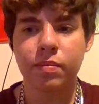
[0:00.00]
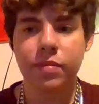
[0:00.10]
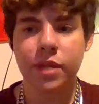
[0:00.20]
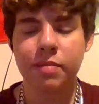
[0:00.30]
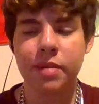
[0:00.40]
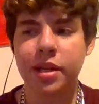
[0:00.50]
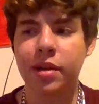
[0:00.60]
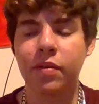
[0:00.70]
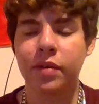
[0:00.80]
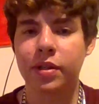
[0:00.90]
I mean,
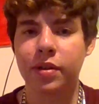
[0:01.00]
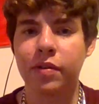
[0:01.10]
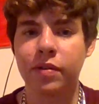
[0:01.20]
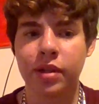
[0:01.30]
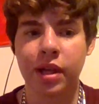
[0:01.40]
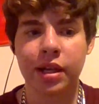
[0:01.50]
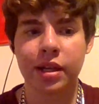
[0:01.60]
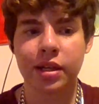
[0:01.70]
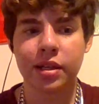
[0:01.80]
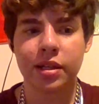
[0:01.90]
over
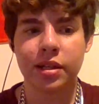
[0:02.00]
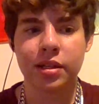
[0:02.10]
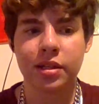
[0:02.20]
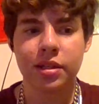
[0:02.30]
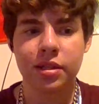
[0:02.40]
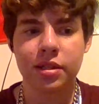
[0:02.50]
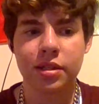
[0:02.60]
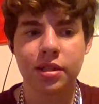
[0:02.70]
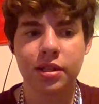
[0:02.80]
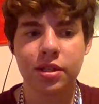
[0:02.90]
like
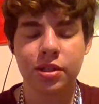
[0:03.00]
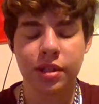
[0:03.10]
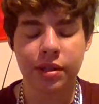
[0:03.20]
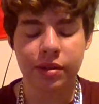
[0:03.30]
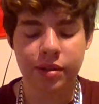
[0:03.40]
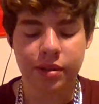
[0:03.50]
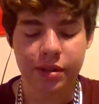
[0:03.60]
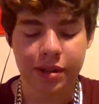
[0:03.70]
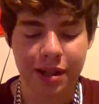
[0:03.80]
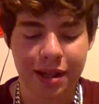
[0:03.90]
shit.
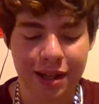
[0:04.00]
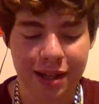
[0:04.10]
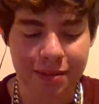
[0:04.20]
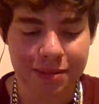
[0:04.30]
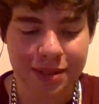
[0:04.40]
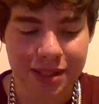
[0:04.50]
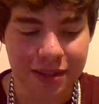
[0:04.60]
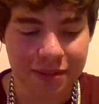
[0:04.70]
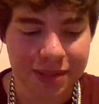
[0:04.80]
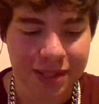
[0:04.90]
I'm slow.
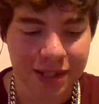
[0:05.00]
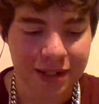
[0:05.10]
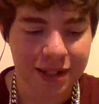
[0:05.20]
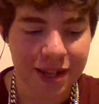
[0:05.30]
I'm sorry.